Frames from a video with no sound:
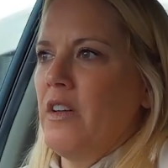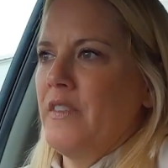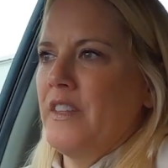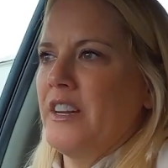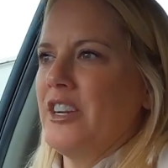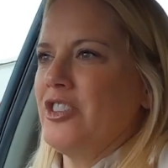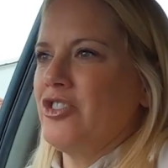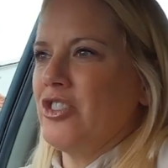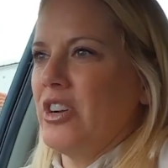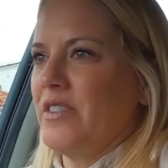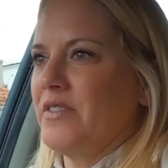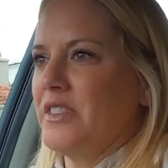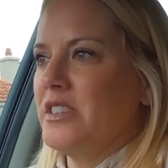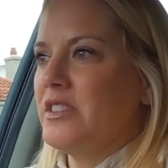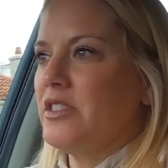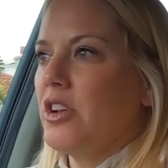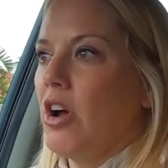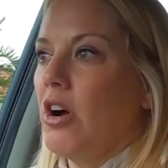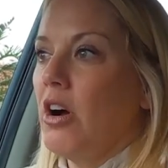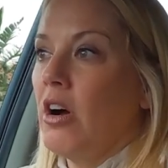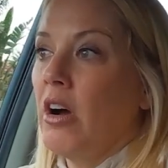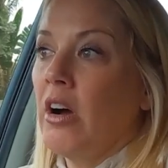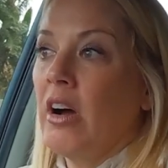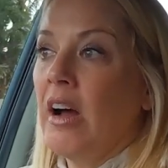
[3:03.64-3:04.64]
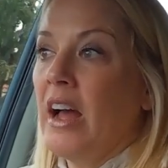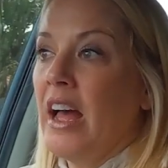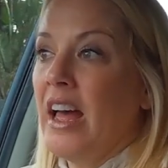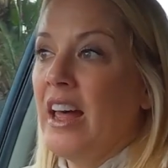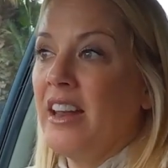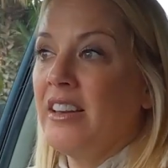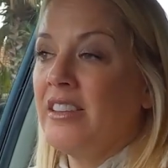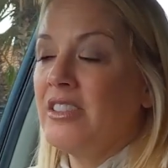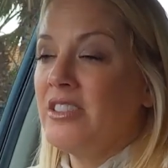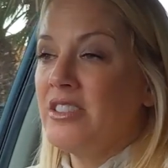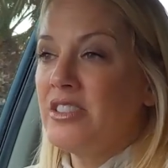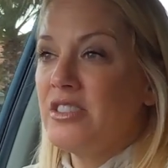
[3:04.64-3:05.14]
and then I drive this car,
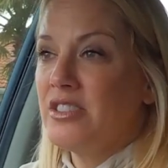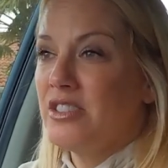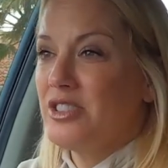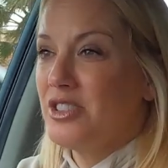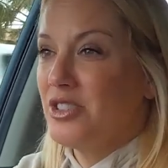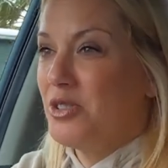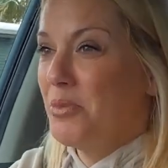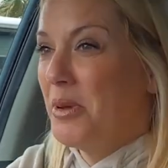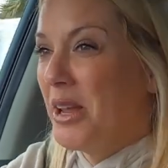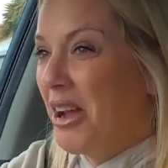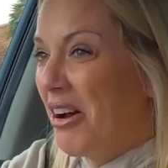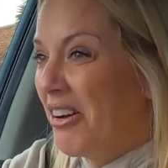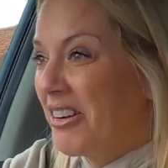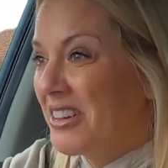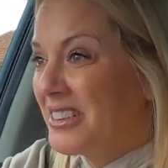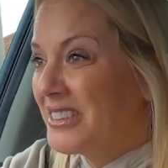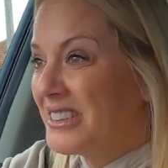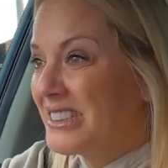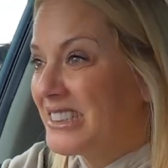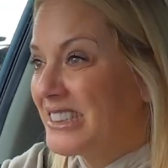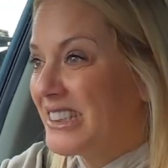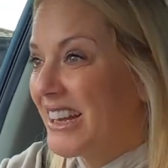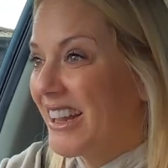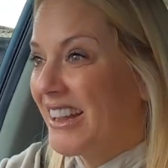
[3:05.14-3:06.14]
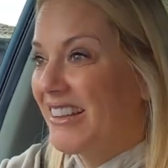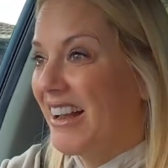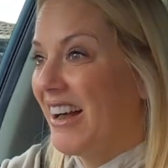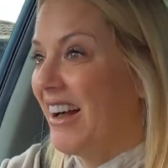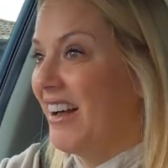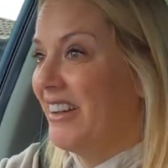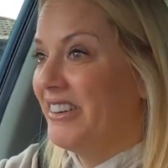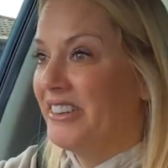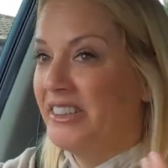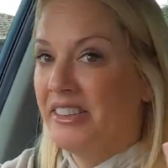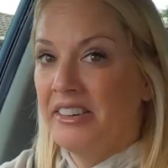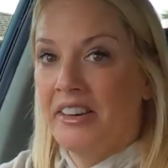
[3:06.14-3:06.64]
and to be honest, like,
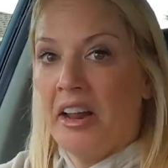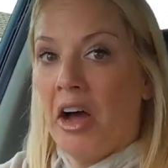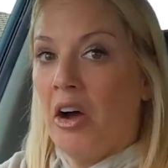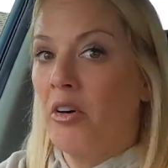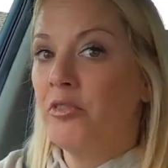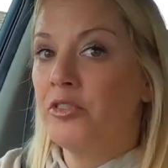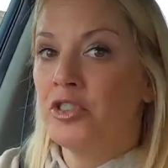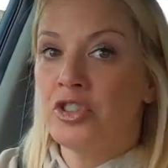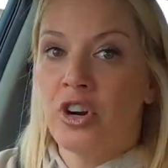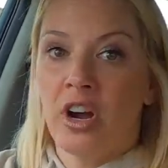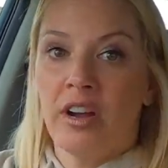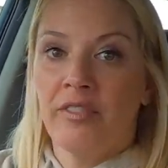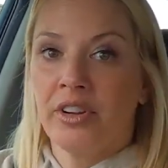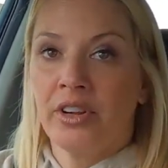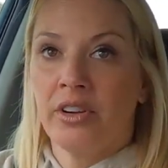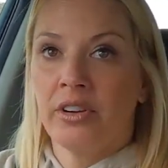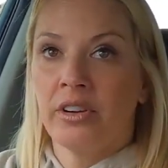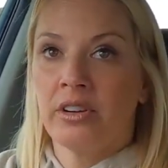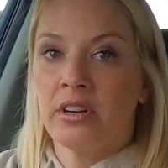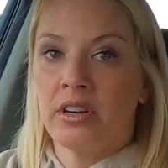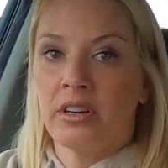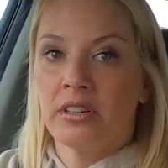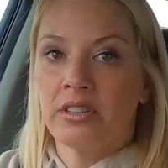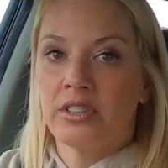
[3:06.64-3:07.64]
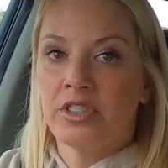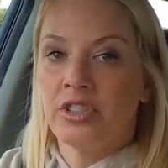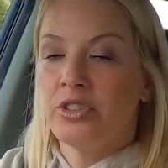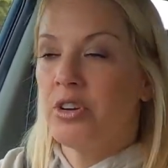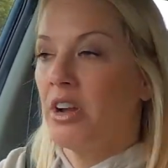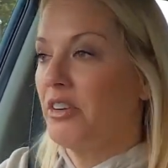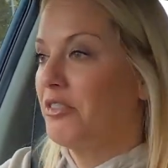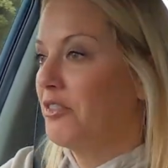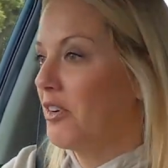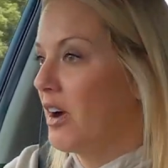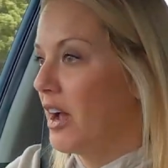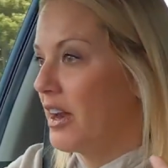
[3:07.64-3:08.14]
I love driving her car too.
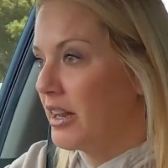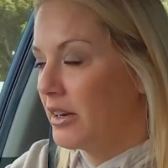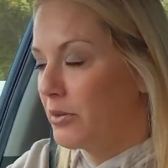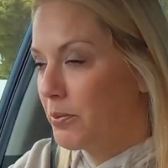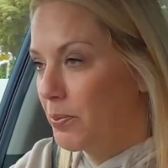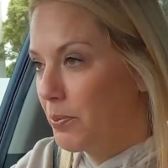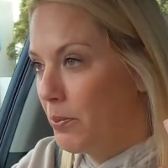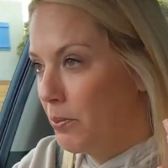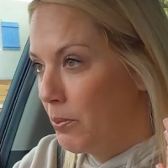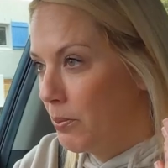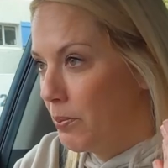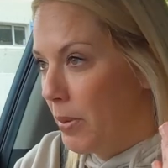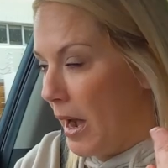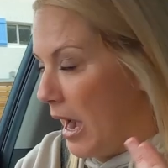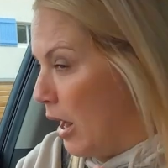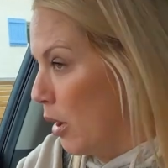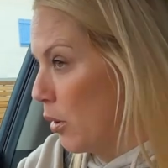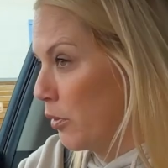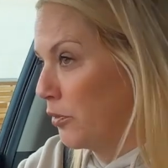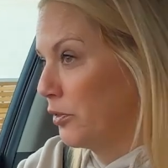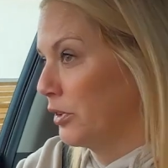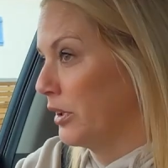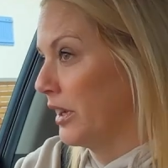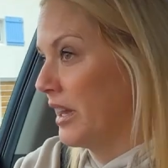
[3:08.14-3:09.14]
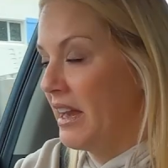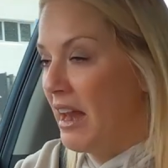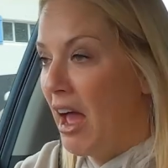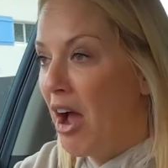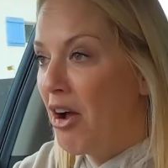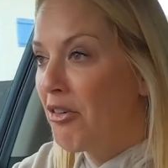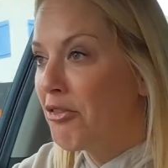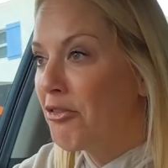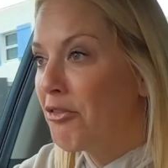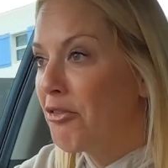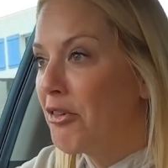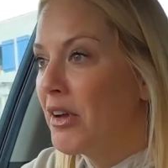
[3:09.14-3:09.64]
I find it powerful
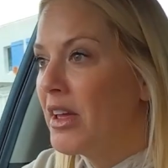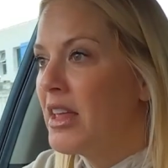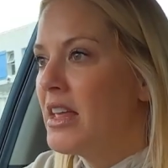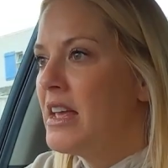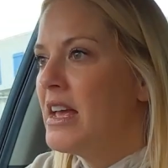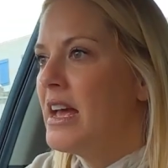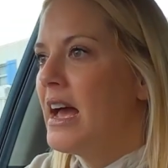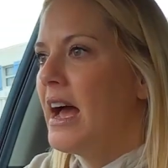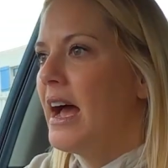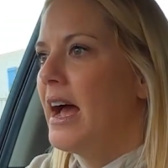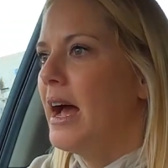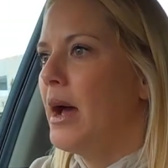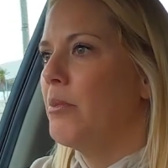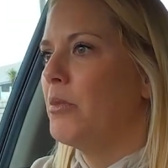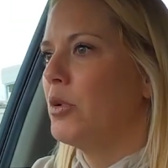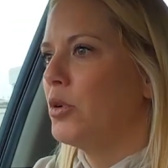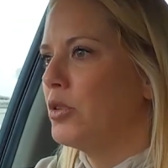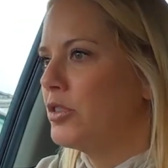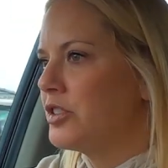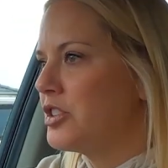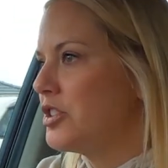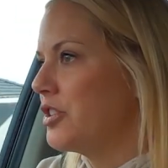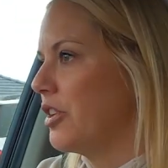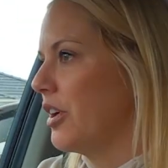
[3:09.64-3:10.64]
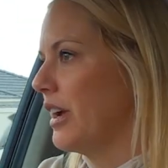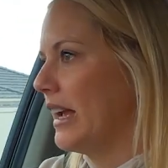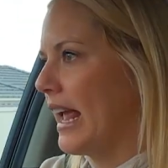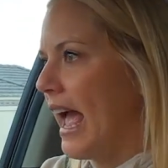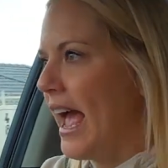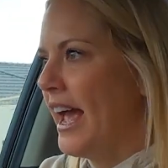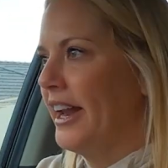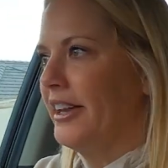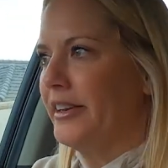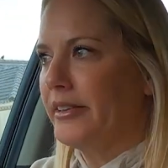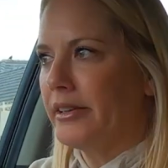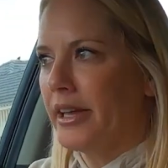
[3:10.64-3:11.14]
enough. Also,
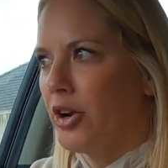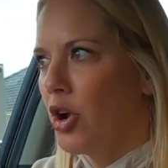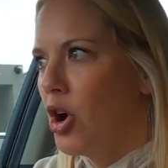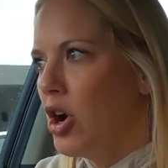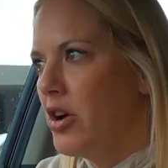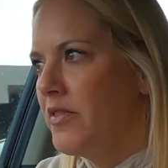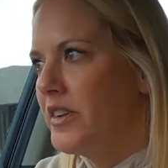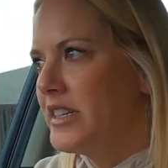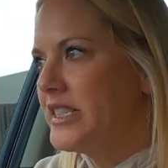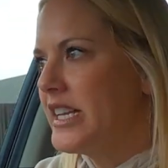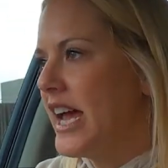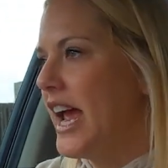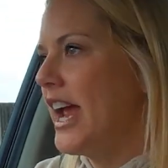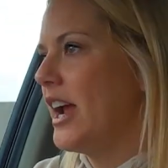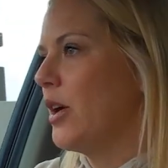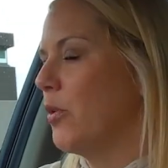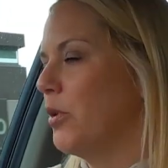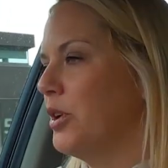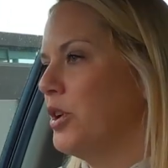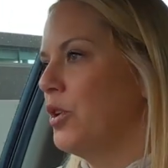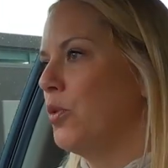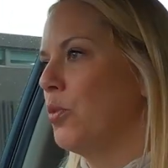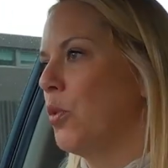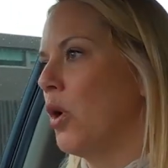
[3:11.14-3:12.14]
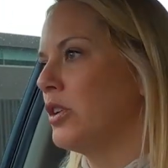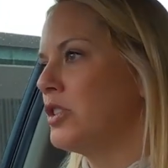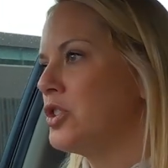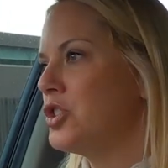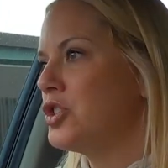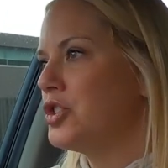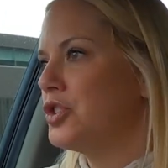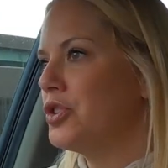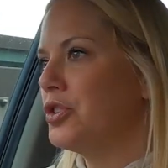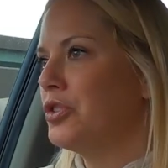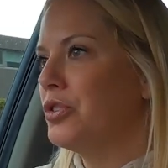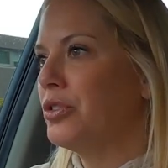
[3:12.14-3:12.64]
again, can overtake when you want
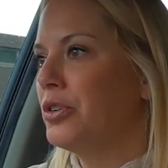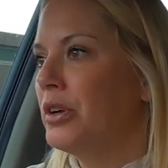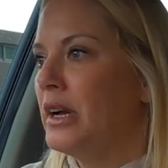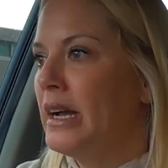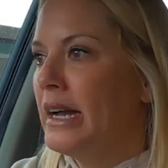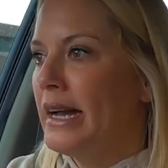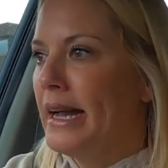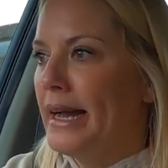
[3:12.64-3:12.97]
to,